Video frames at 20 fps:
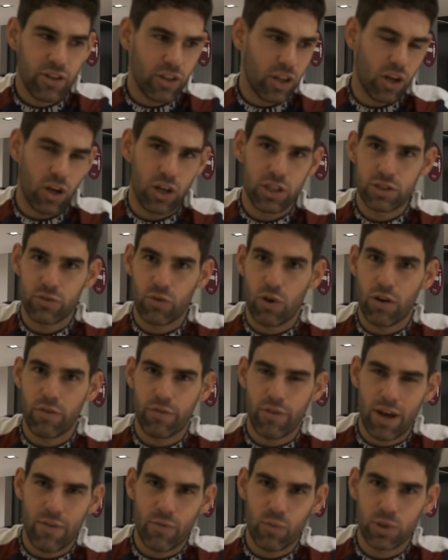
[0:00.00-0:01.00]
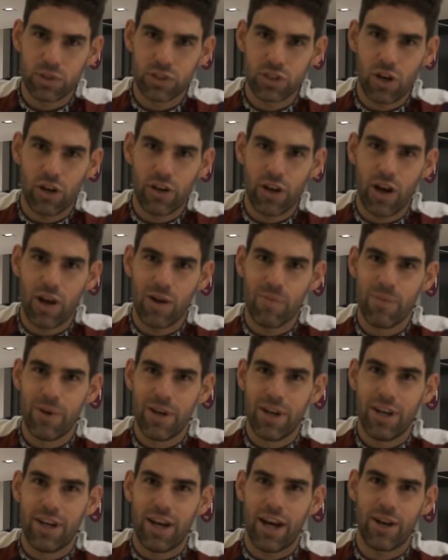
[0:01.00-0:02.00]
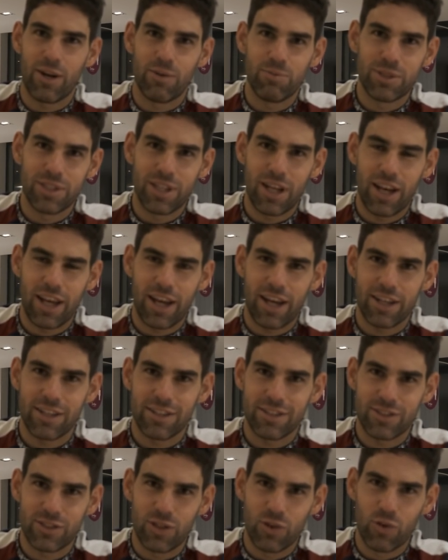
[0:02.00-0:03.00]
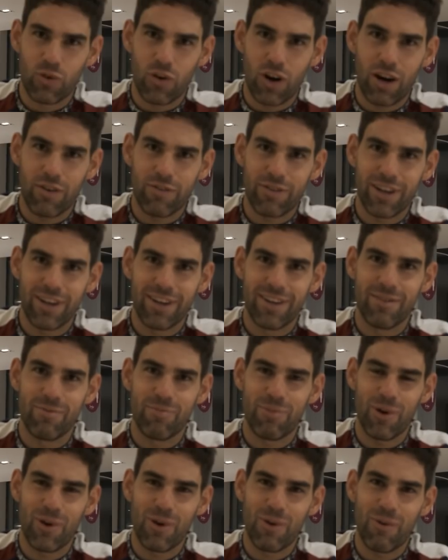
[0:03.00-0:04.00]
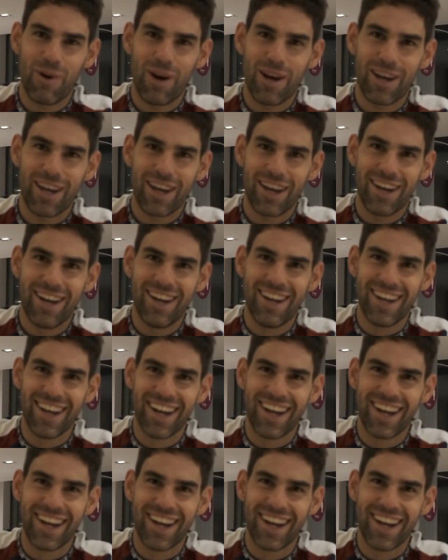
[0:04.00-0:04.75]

the lights are off, everyone's gone home, and I'm still here, still grafting, putting the work in.